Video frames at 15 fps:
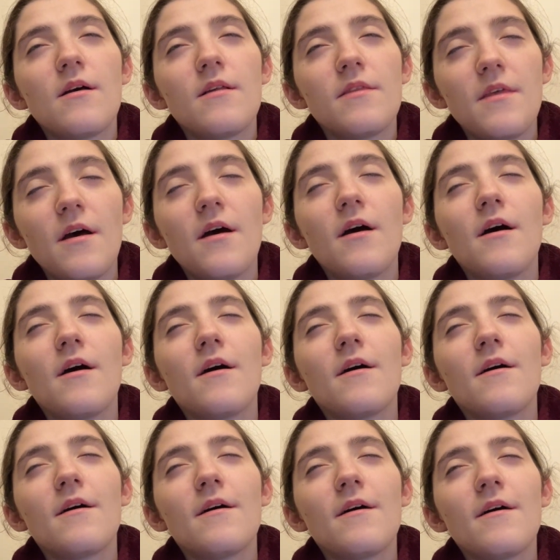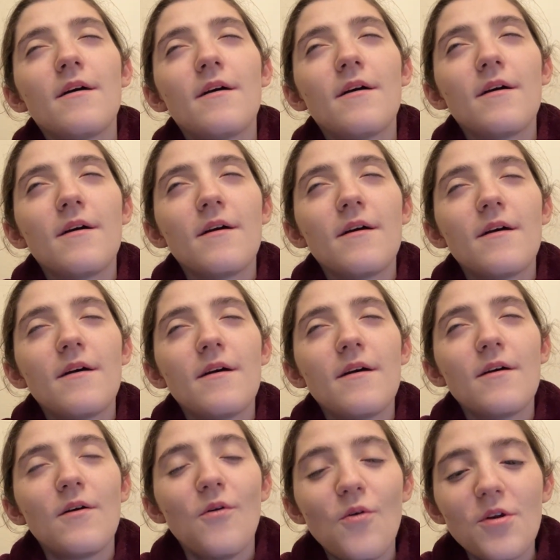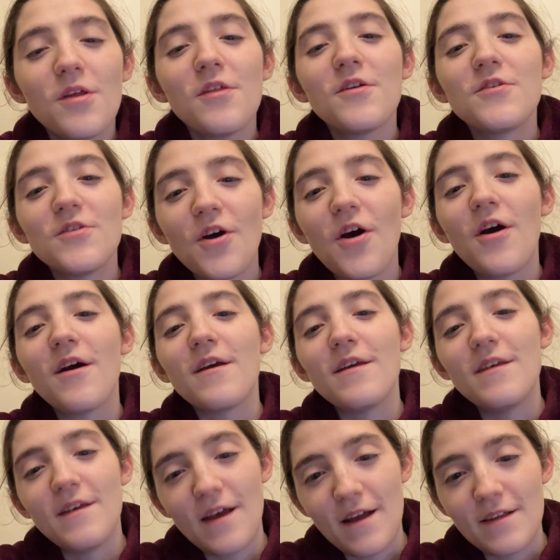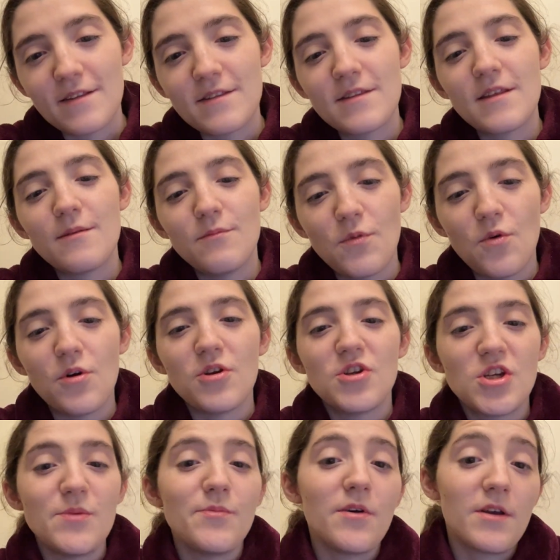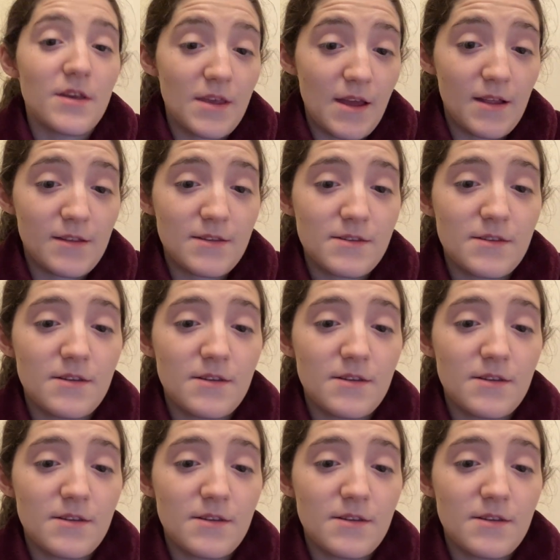The older the dog gets, the more cheaper it gets.